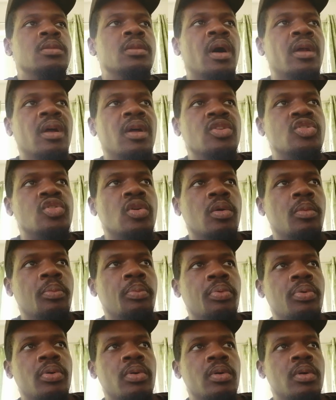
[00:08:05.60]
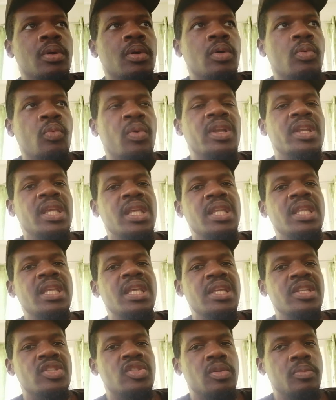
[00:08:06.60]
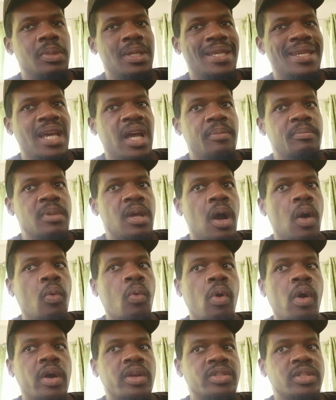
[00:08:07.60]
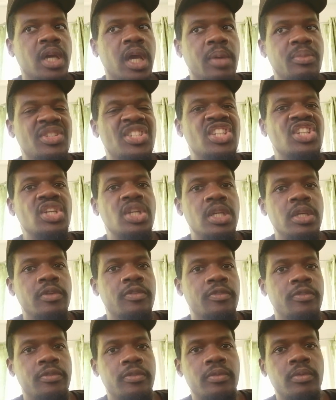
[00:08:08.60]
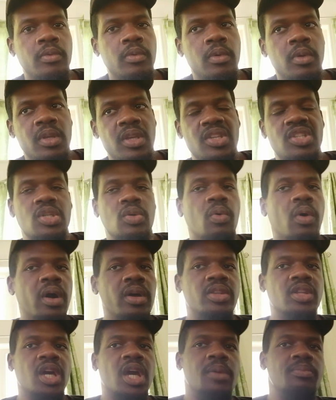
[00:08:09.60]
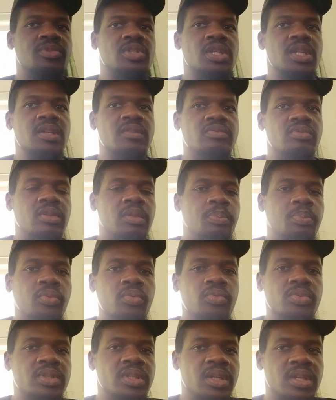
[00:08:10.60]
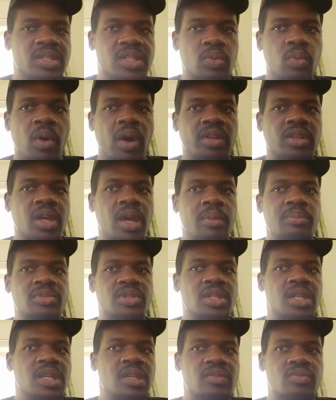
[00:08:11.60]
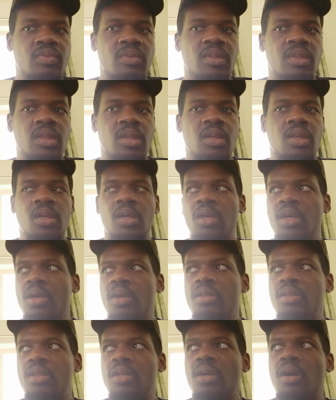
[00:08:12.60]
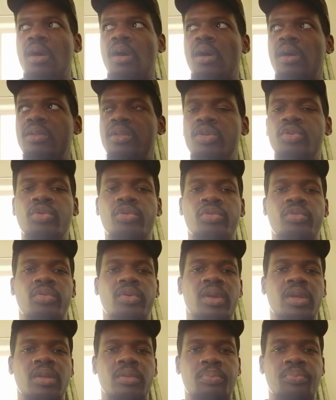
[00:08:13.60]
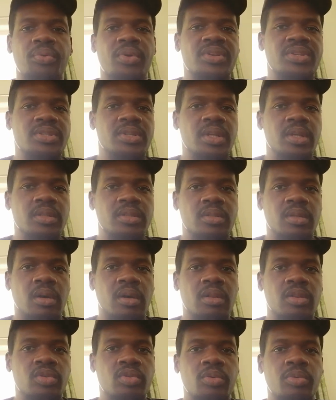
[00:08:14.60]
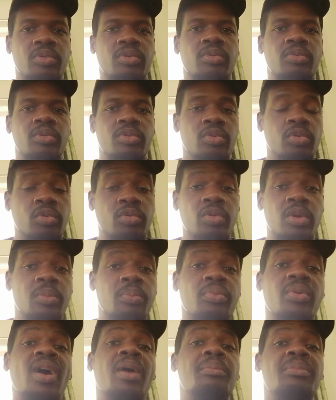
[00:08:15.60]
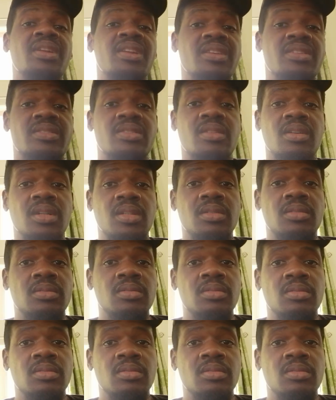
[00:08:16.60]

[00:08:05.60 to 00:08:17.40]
Donald Trump, when he needs to be, can be a wartime chief. You see, wartime chiefs with Putin. You see, wartime chiefs with the Ukraine president or the Ukraine prime minister.